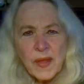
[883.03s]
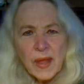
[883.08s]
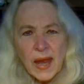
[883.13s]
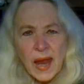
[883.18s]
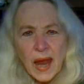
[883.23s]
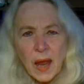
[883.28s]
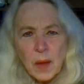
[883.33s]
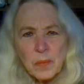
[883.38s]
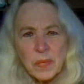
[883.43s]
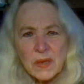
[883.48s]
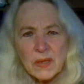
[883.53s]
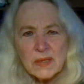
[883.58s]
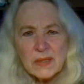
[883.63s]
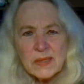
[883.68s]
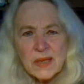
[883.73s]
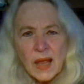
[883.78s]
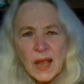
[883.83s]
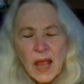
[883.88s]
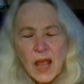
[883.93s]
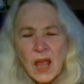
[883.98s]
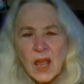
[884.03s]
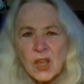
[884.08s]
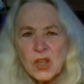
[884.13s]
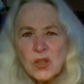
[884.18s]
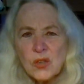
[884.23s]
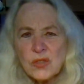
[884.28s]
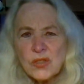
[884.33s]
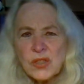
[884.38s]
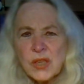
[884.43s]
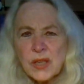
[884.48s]
that happens.
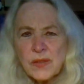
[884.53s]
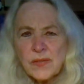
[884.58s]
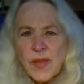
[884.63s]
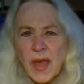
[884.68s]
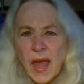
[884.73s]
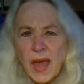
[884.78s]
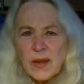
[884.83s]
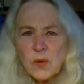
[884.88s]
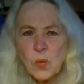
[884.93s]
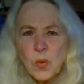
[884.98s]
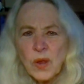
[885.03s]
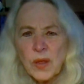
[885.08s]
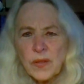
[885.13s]
You see that